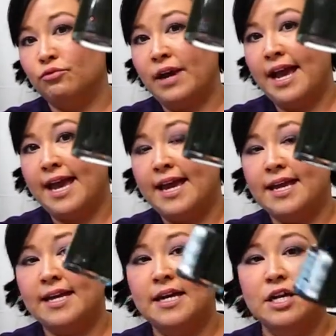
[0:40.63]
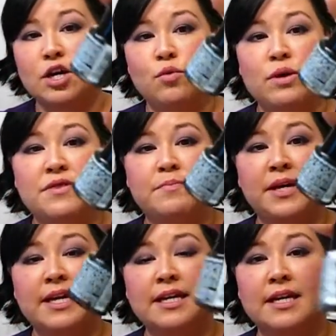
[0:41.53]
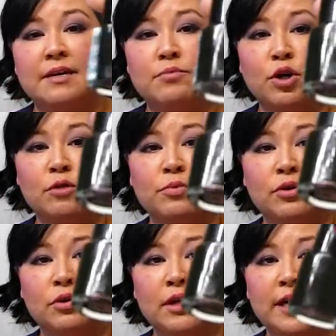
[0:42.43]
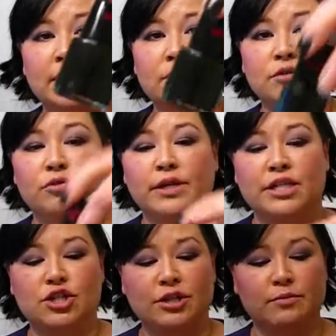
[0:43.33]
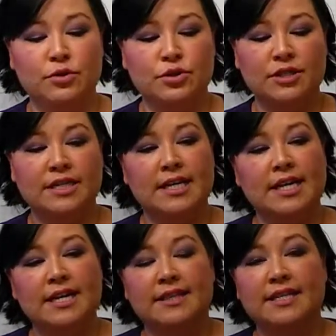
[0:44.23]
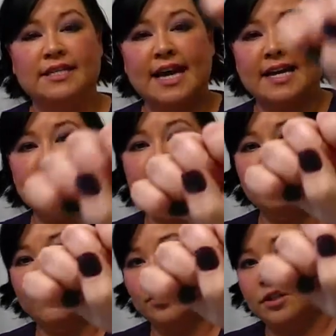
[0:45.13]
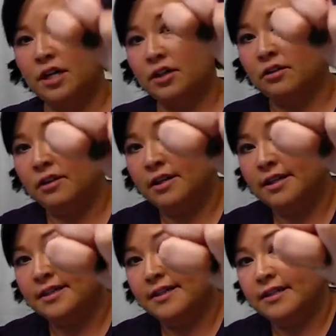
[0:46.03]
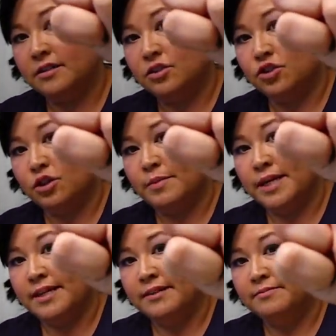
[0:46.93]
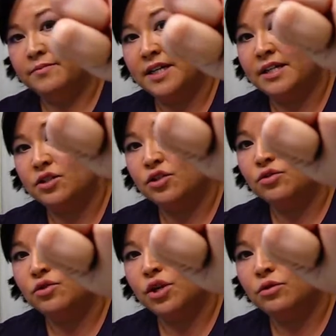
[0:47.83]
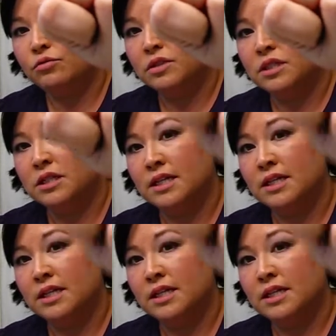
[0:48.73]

gray with pink and purple and green shimmers. This has that first color on it, that Disturbia, that is 2 coats.